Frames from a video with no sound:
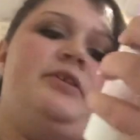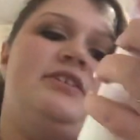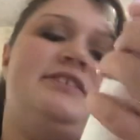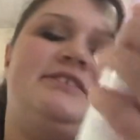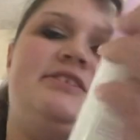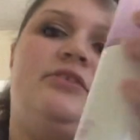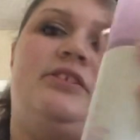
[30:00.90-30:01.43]
Beauty
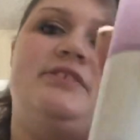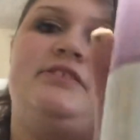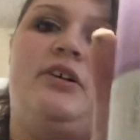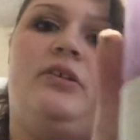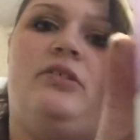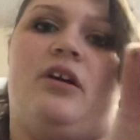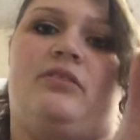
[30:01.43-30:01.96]
Seal the
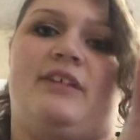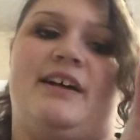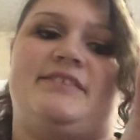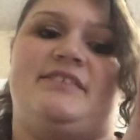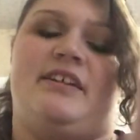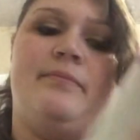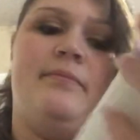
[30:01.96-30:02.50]
Deal Long
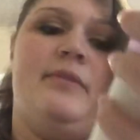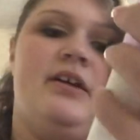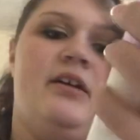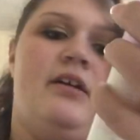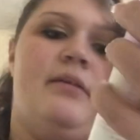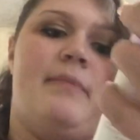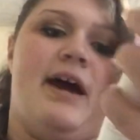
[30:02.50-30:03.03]
Lasting
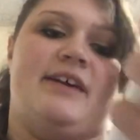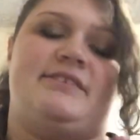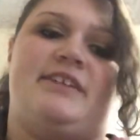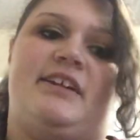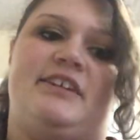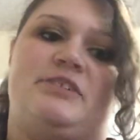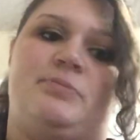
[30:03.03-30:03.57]
Matte
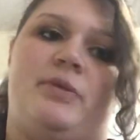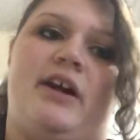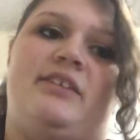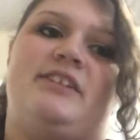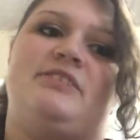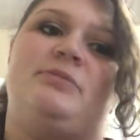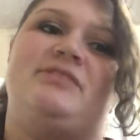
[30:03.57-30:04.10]
Setting Spray.
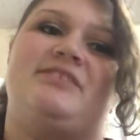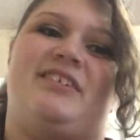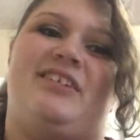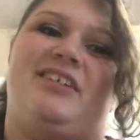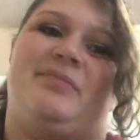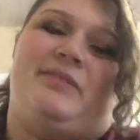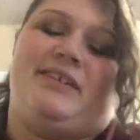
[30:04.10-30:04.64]
This one's
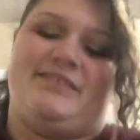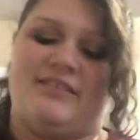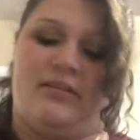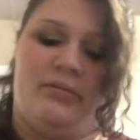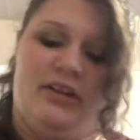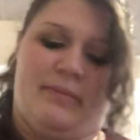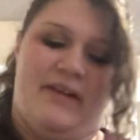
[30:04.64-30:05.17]
good, but it's
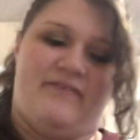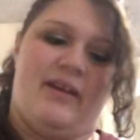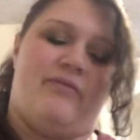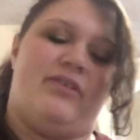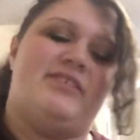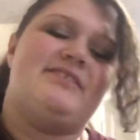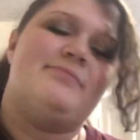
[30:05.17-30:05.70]
not really my
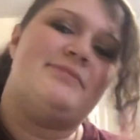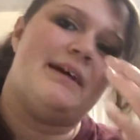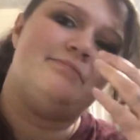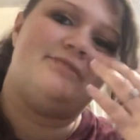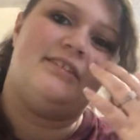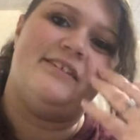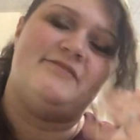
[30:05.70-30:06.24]
favorite.
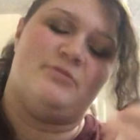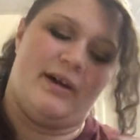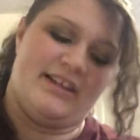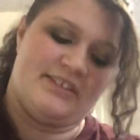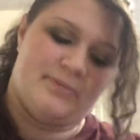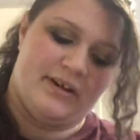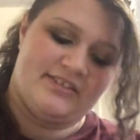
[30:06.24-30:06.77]
Sometimes it leaves
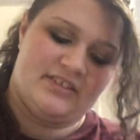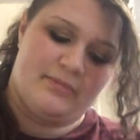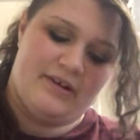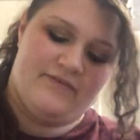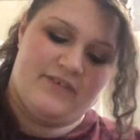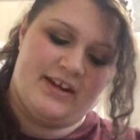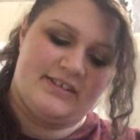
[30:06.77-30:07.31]
white spots on my
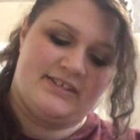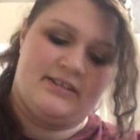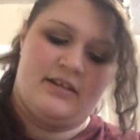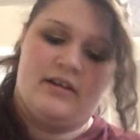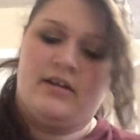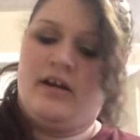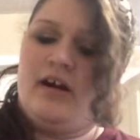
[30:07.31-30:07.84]
face.
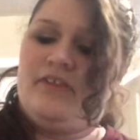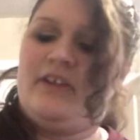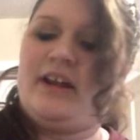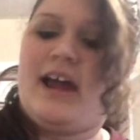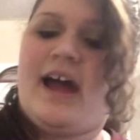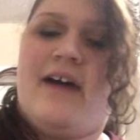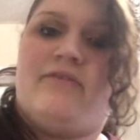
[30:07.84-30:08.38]
And then
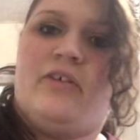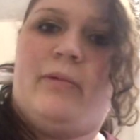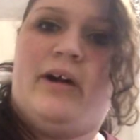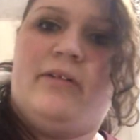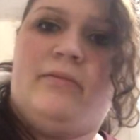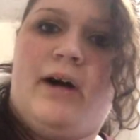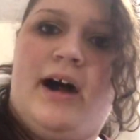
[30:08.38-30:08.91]
I have the
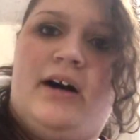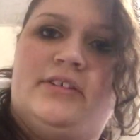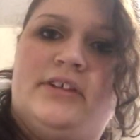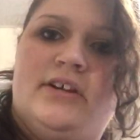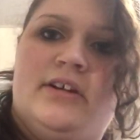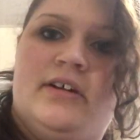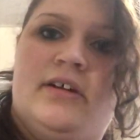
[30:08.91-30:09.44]
Wet n
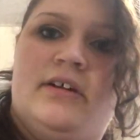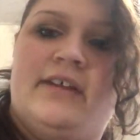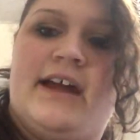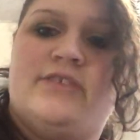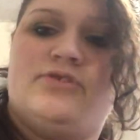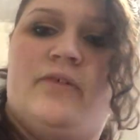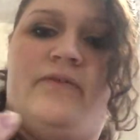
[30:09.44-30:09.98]
Wild
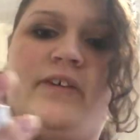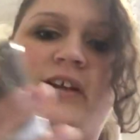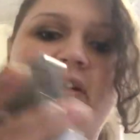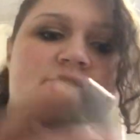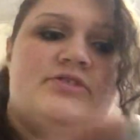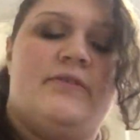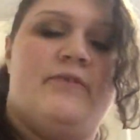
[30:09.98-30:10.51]
Natural
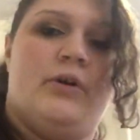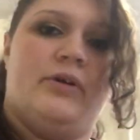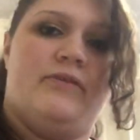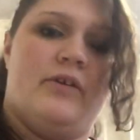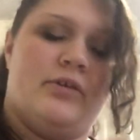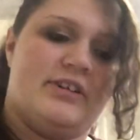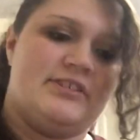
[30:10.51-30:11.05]
Finish Photo
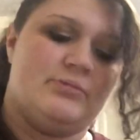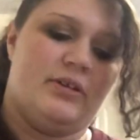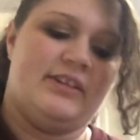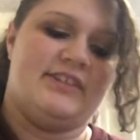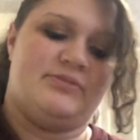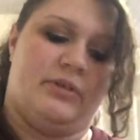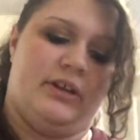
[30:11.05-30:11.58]
Focus one.
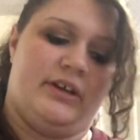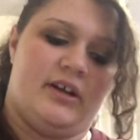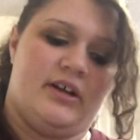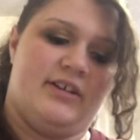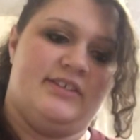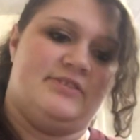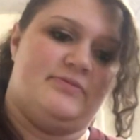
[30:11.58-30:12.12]
That's really
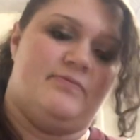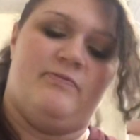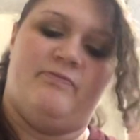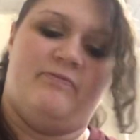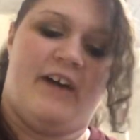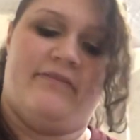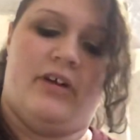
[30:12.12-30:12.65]
good. It's
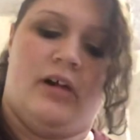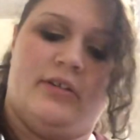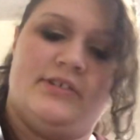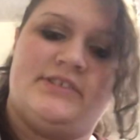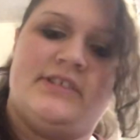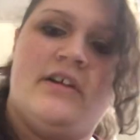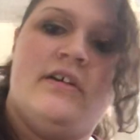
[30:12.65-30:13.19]

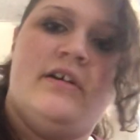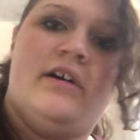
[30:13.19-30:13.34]
$5.